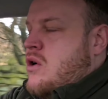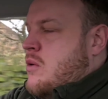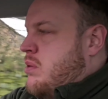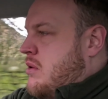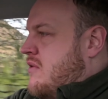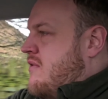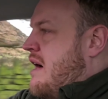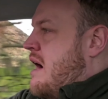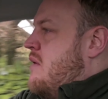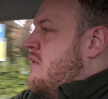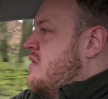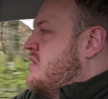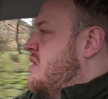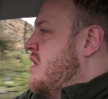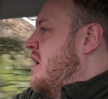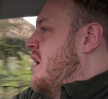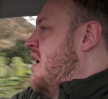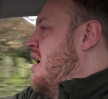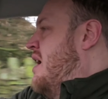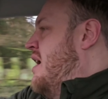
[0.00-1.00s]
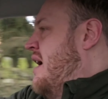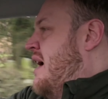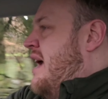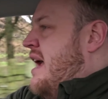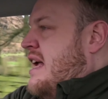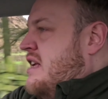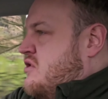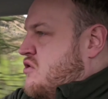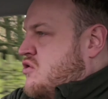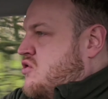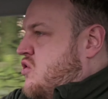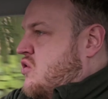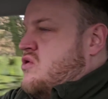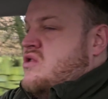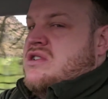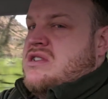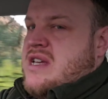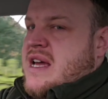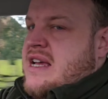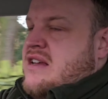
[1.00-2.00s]
for a couple of hours, it just
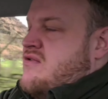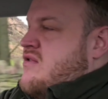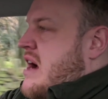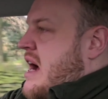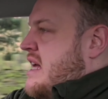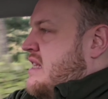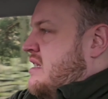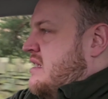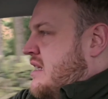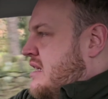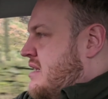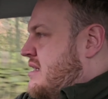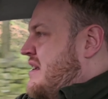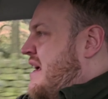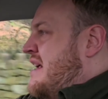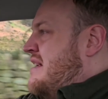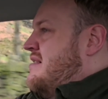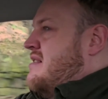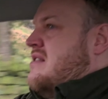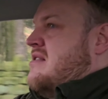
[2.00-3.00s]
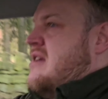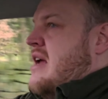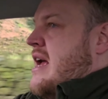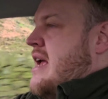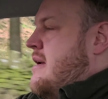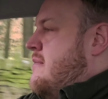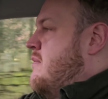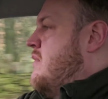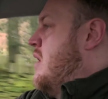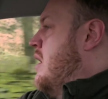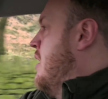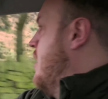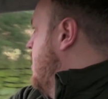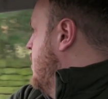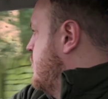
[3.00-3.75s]
doesn't taste right. It didn't taste the same.